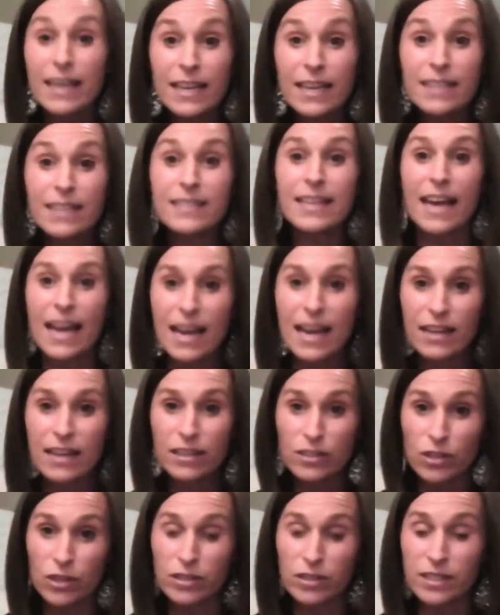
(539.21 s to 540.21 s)
kids
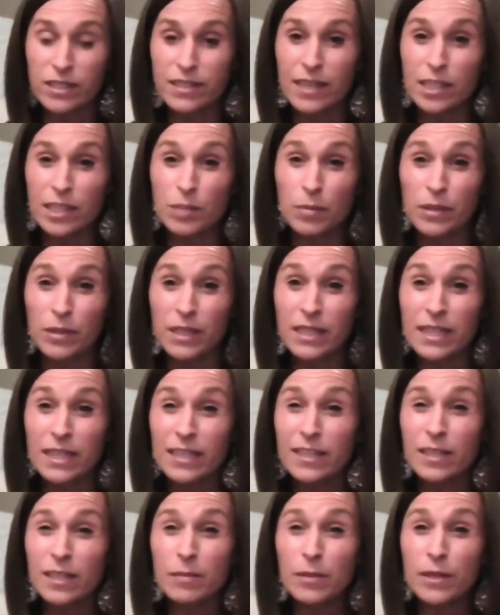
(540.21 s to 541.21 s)
and adults desperately
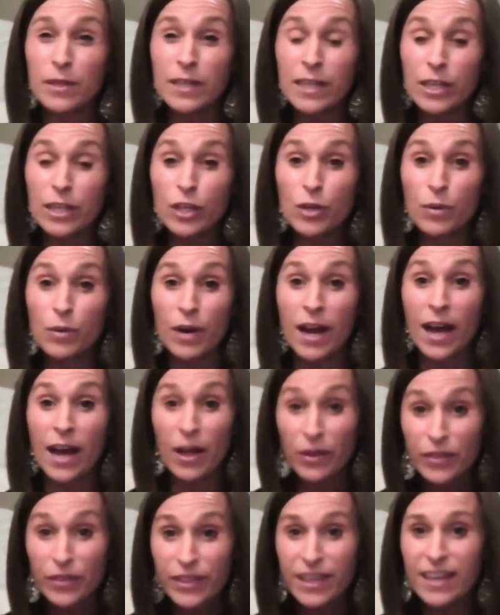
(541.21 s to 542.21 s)
need community who are
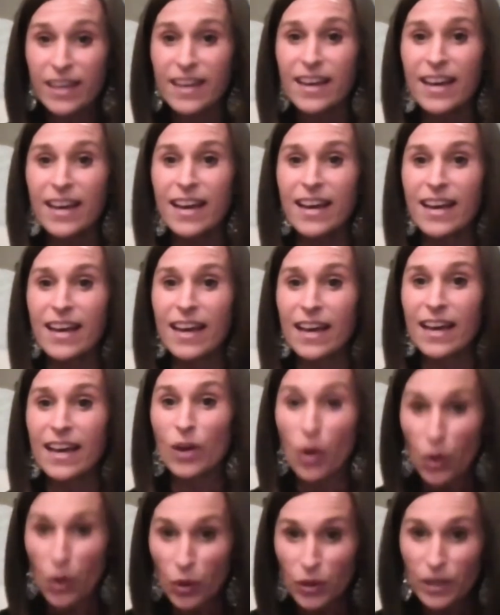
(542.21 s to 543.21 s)
healthy
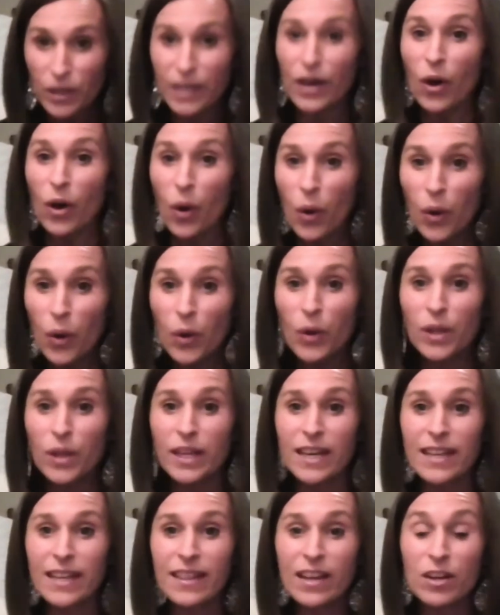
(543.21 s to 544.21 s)
and whole,
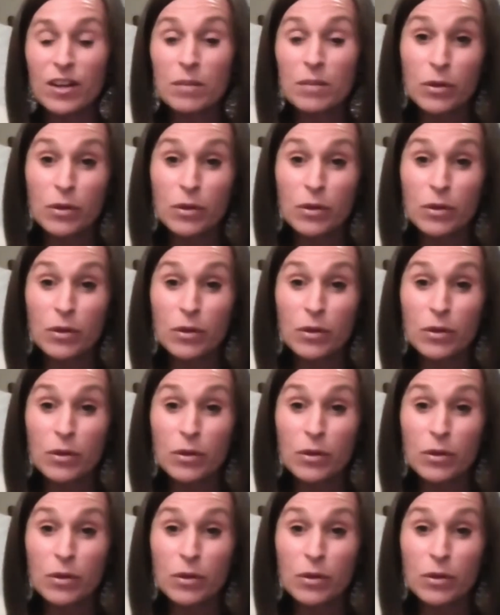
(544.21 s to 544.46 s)
whole in their